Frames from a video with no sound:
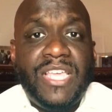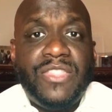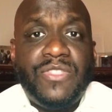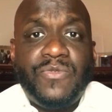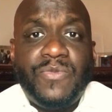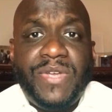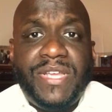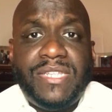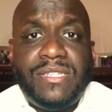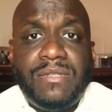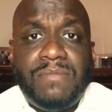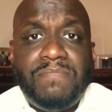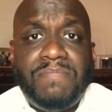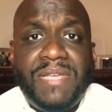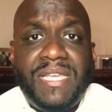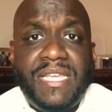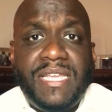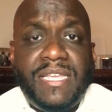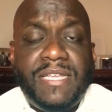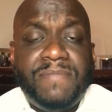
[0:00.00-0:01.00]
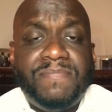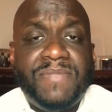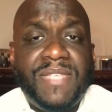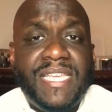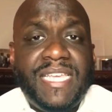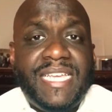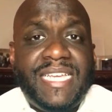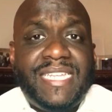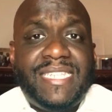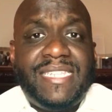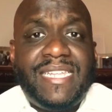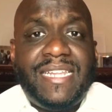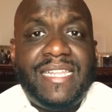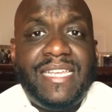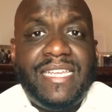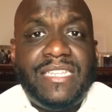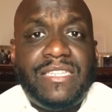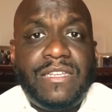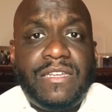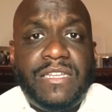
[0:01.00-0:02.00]
The reason being is that
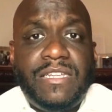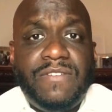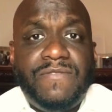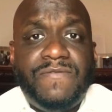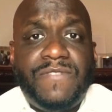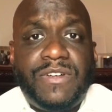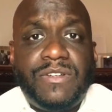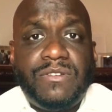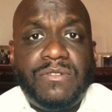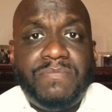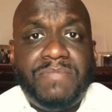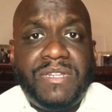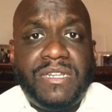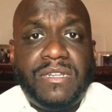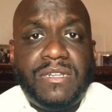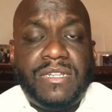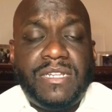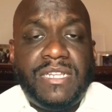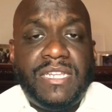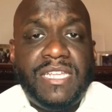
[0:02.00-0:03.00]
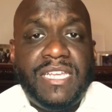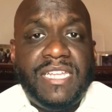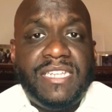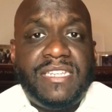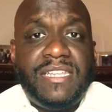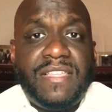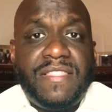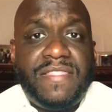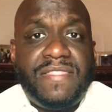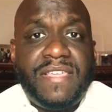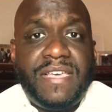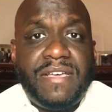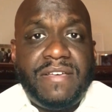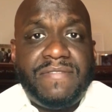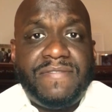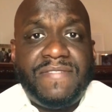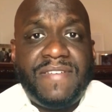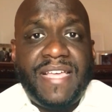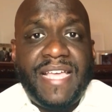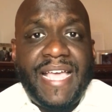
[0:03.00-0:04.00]
its invulnerability to theft,